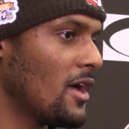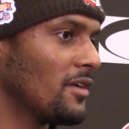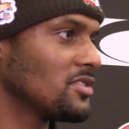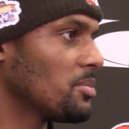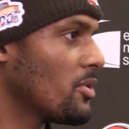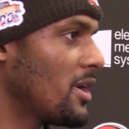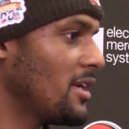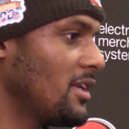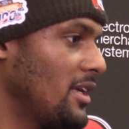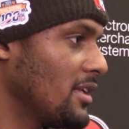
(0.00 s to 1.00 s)
of
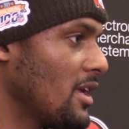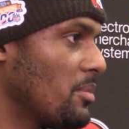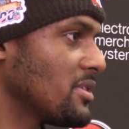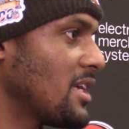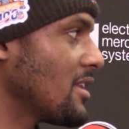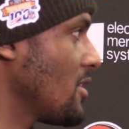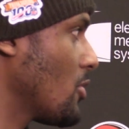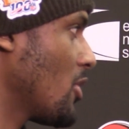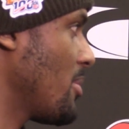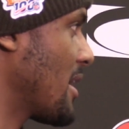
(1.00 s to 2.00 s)
supporting and protecting the
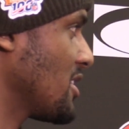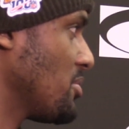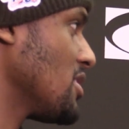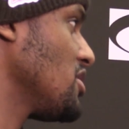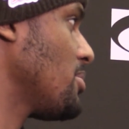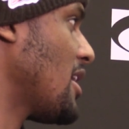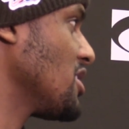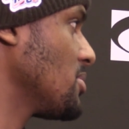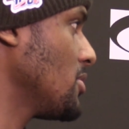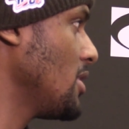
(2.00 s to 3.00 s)
quarterback as much as
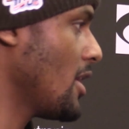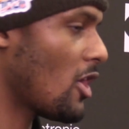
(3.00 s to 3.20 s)
possible.